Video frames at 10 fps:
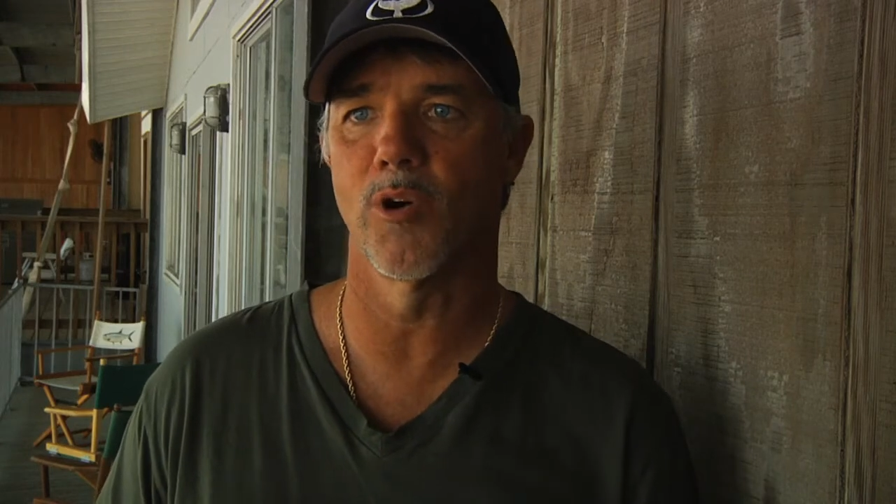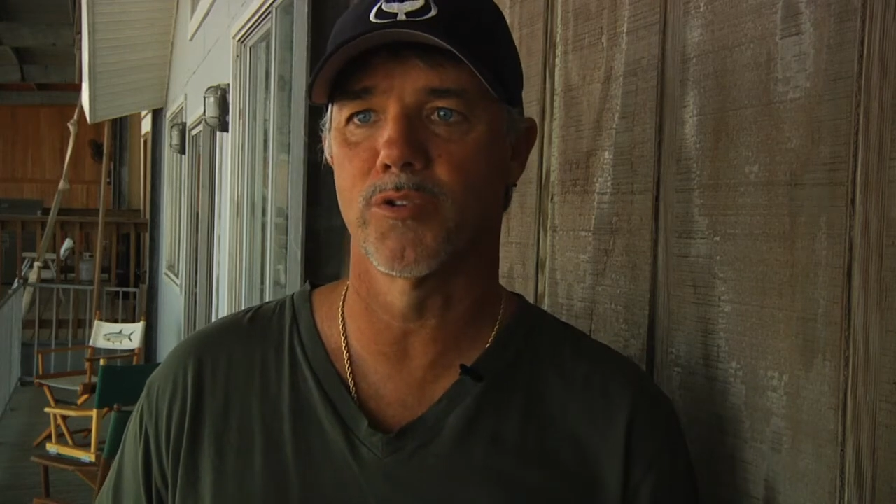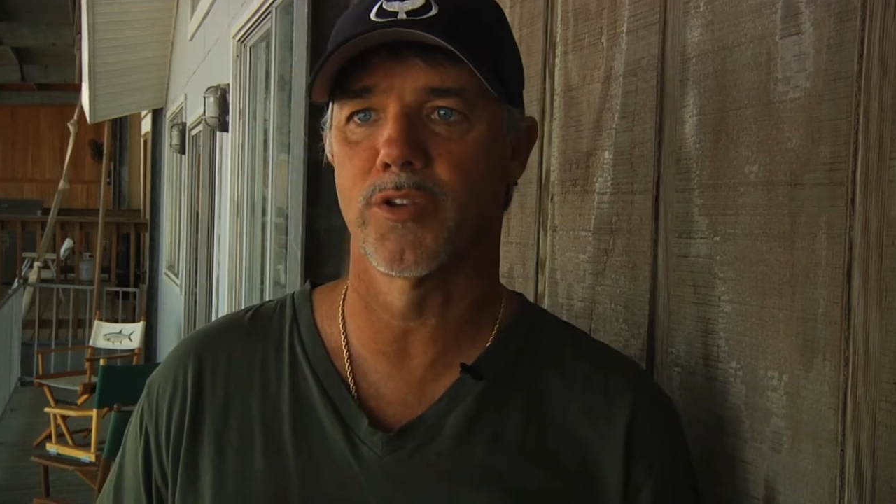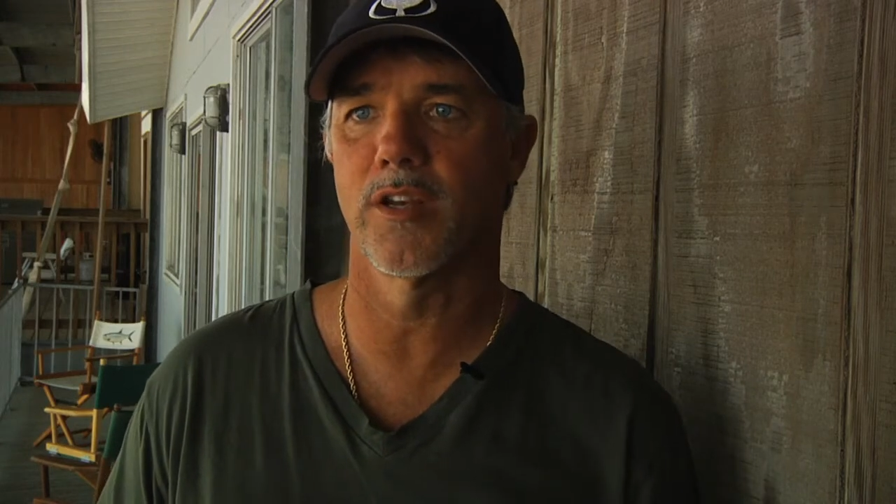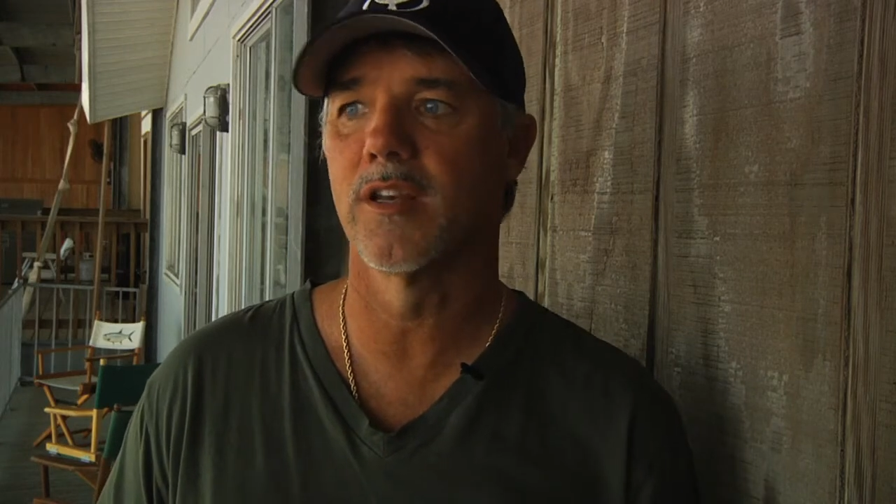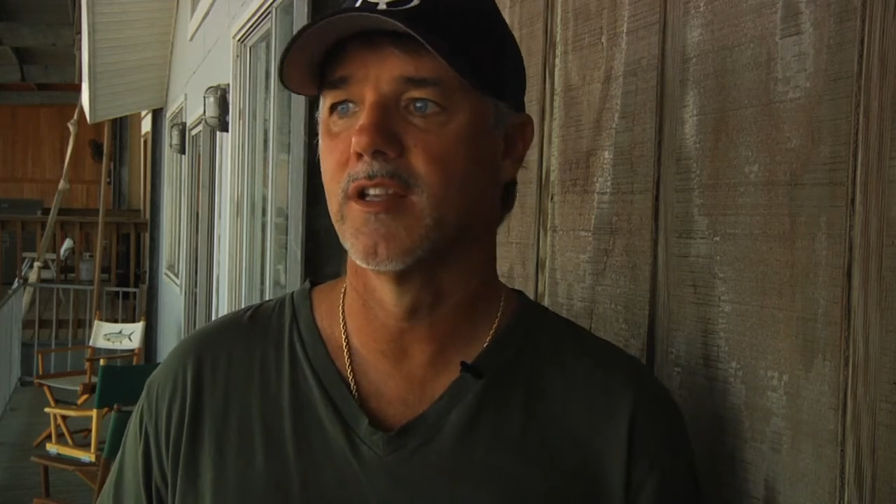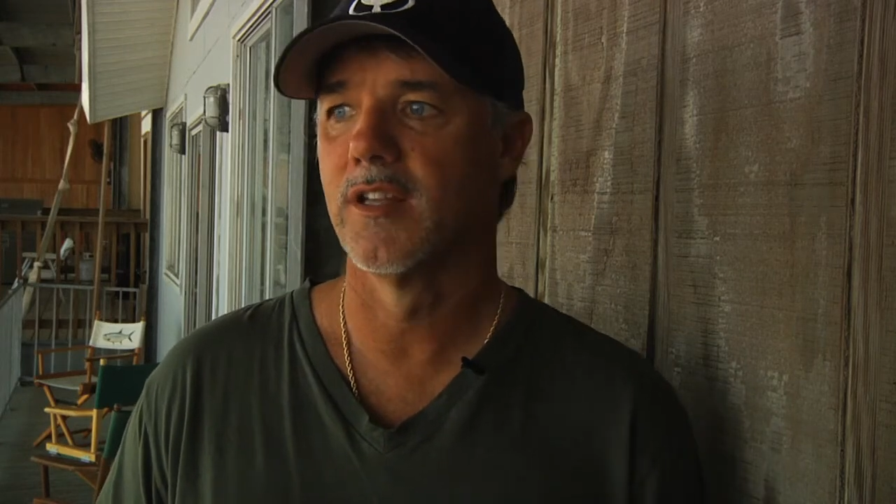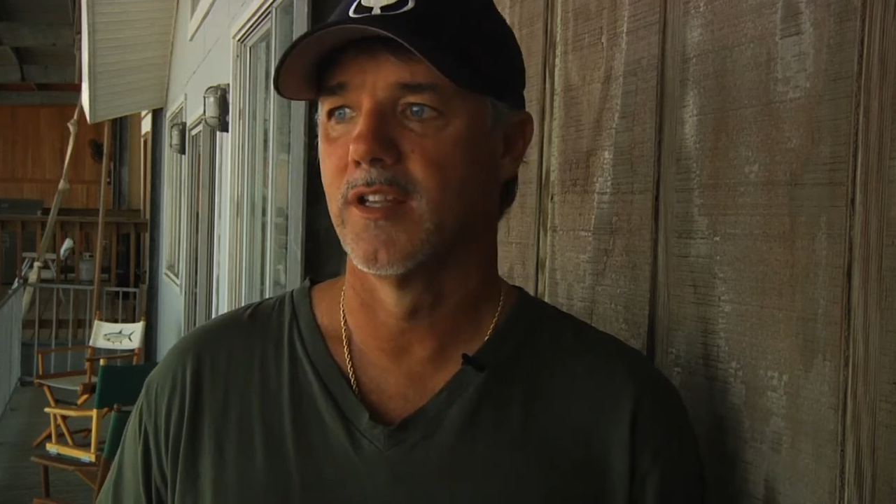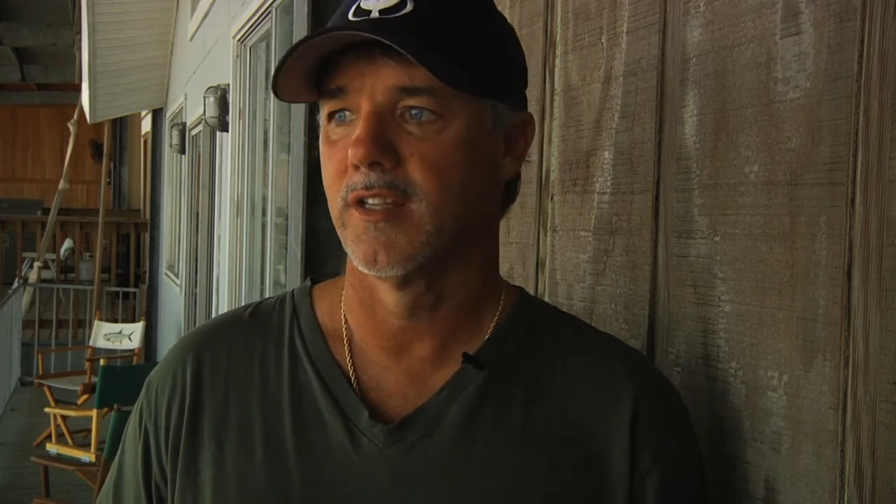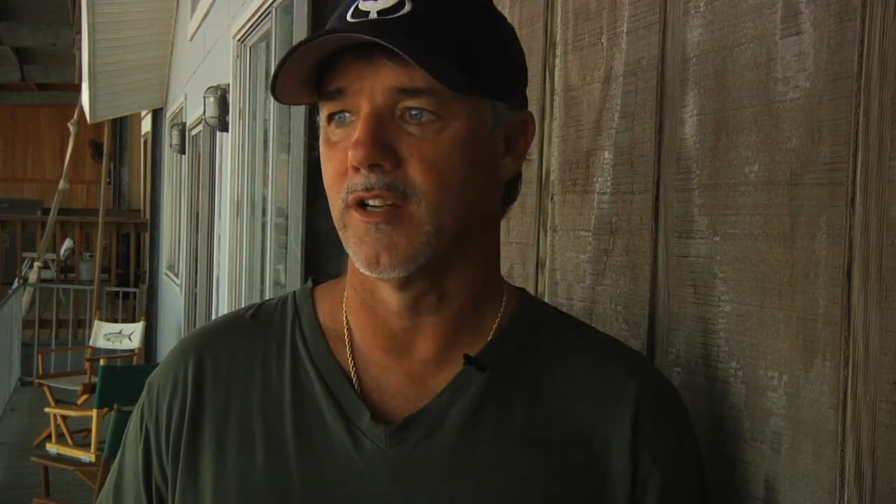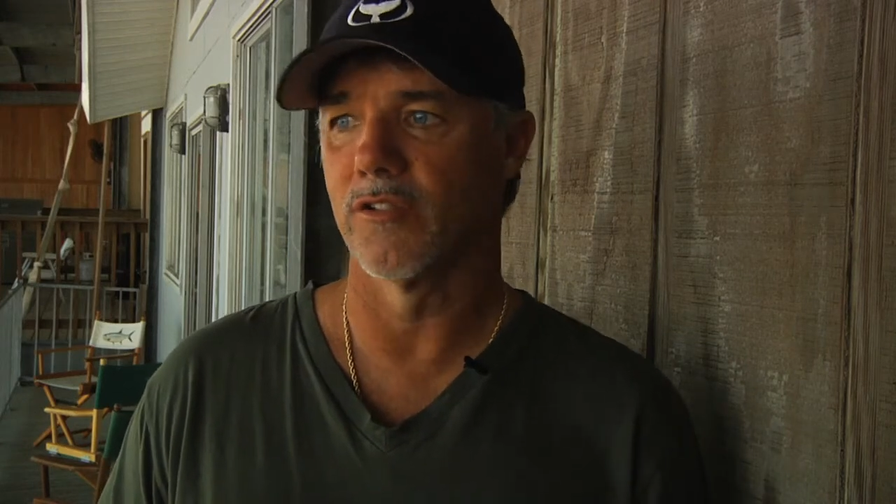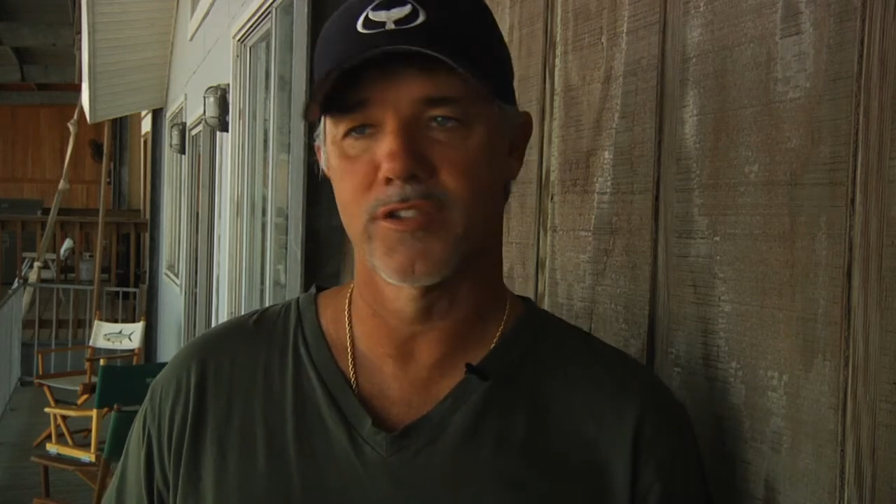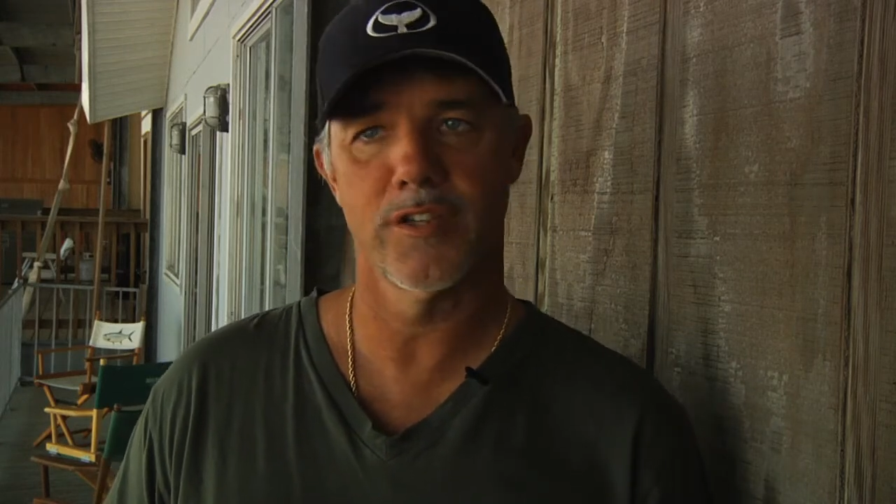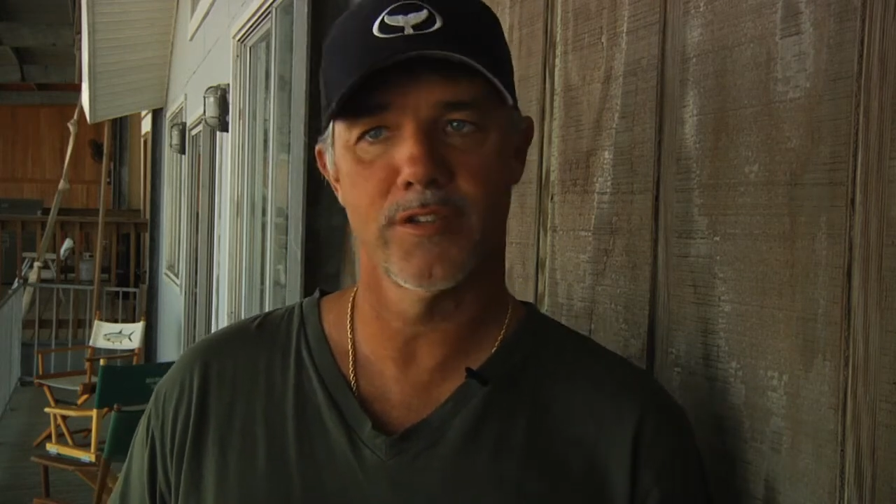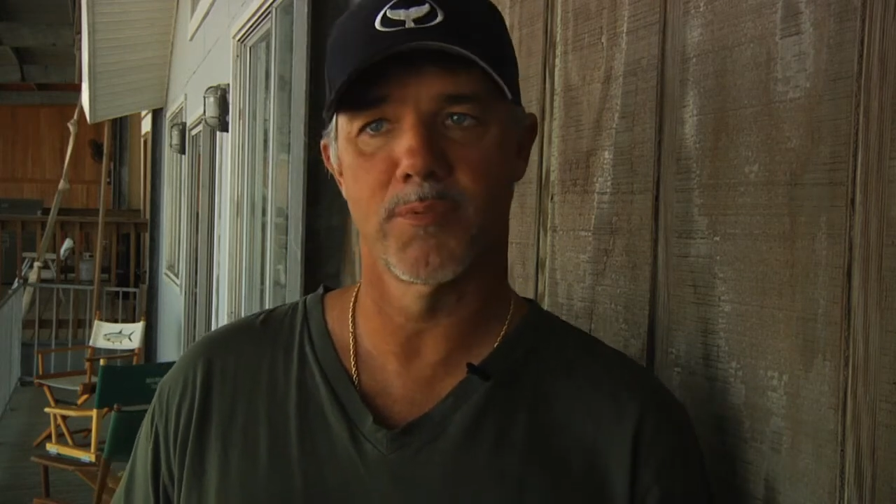ocean, you know,
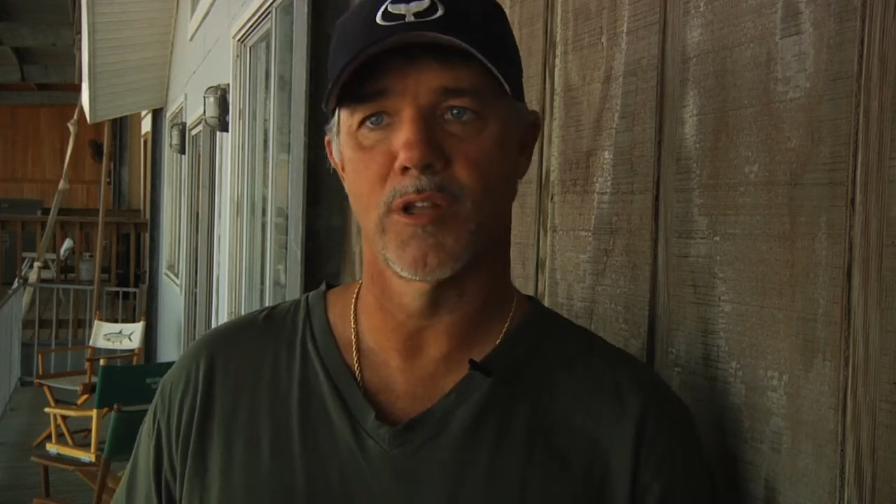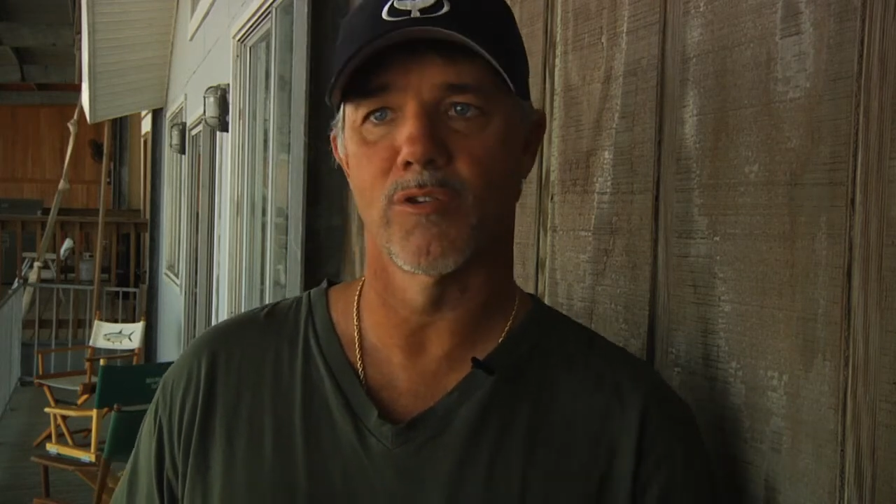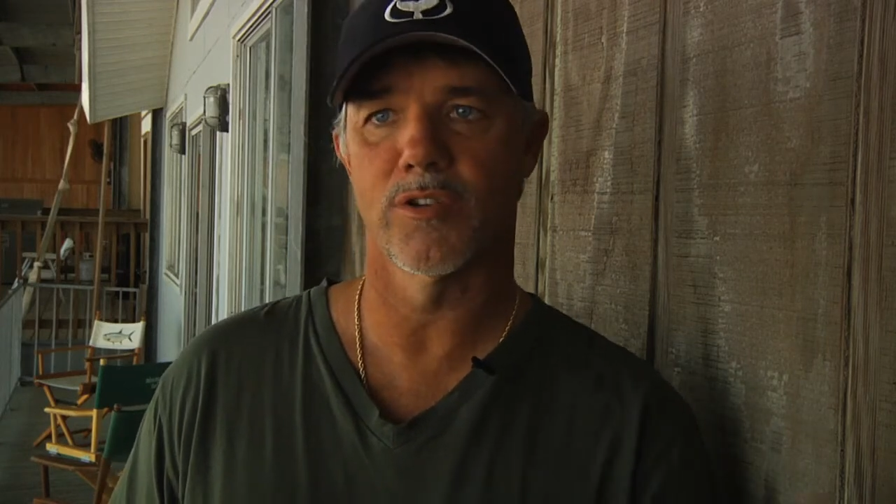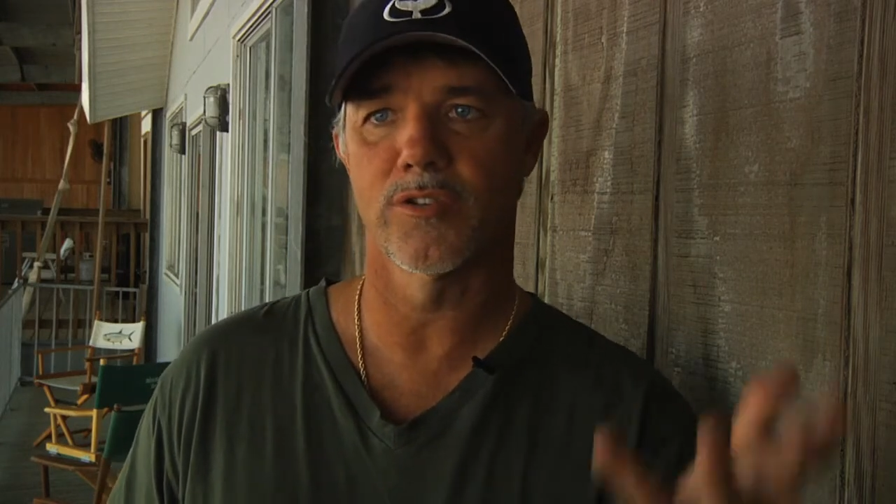just below the